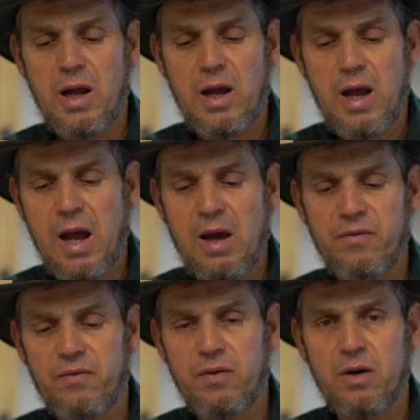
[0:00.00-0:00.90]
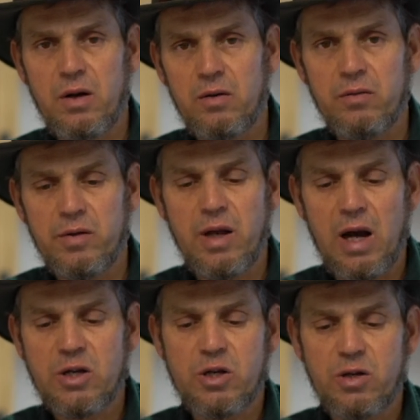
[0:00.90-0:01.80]
half
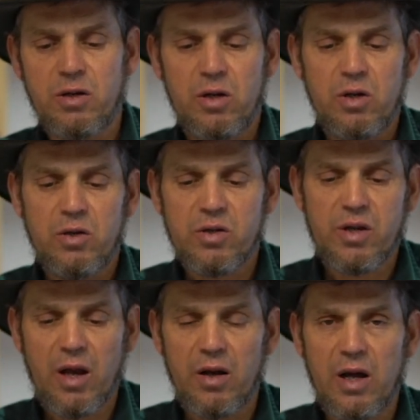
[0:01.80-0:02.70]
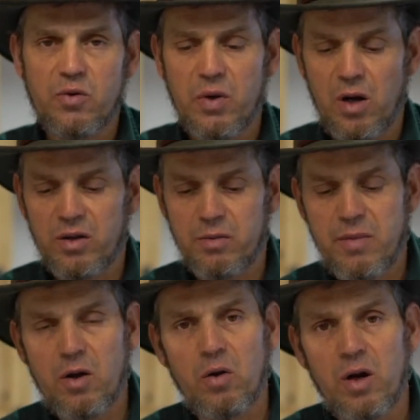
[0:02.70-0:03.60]
notch saddle notch. We call it the
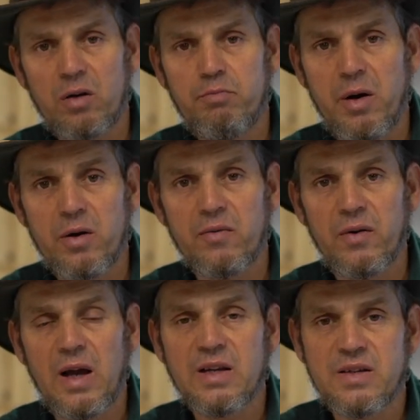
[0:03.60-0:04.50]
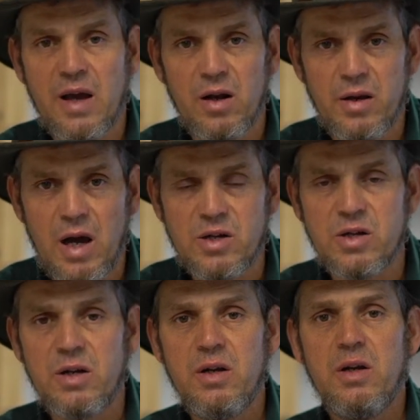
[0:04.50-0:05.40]
Meadowlark butterfly saddle
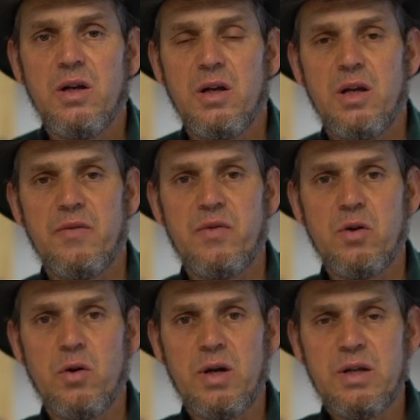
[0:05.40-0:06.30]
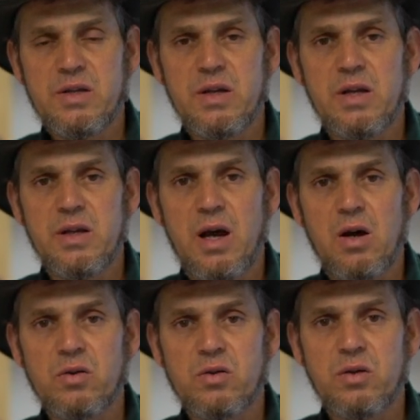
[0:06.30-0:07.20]
notch. If you go inside the
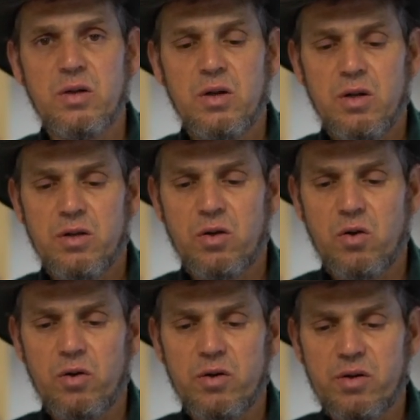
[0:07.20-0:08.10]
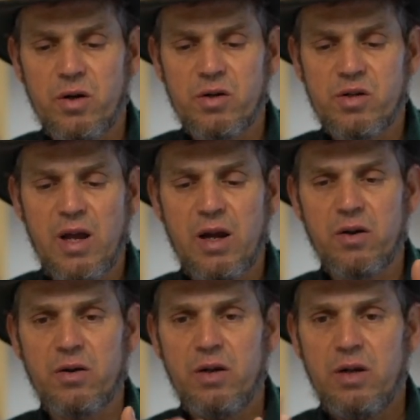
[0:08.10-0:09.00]
house, the corners are
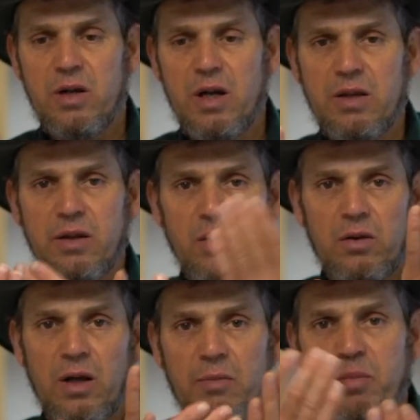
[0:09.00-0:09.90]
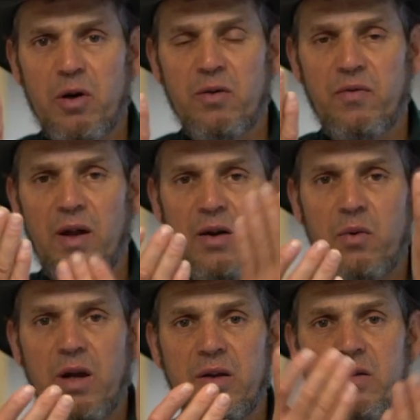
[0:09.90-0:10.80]
staggered and they look like butterfly
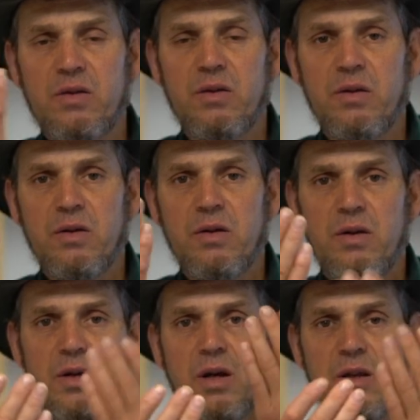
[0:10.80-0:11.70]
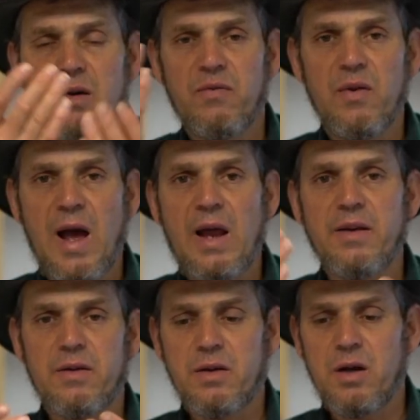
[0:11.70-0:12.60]
wings. The
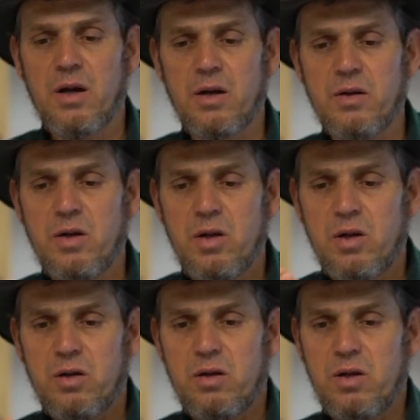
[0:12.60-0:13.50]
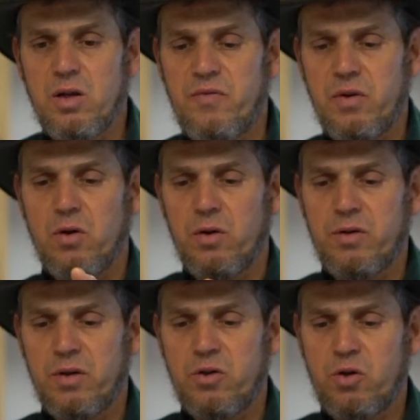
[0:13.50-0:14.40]
flat, if you go
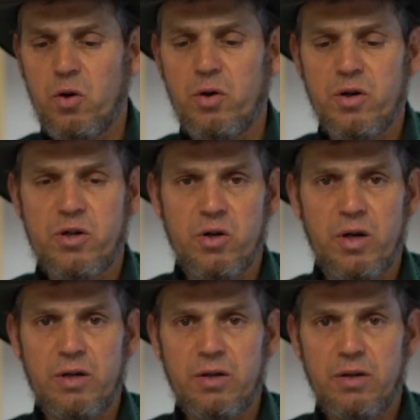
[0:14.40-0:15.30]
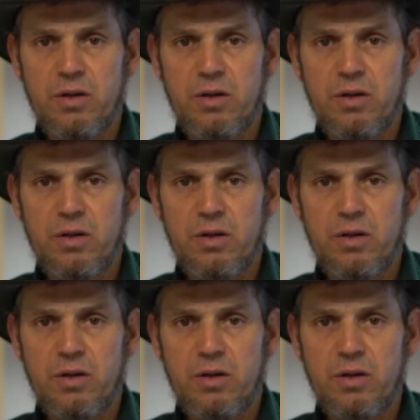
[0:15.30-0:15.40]
at the corner joint,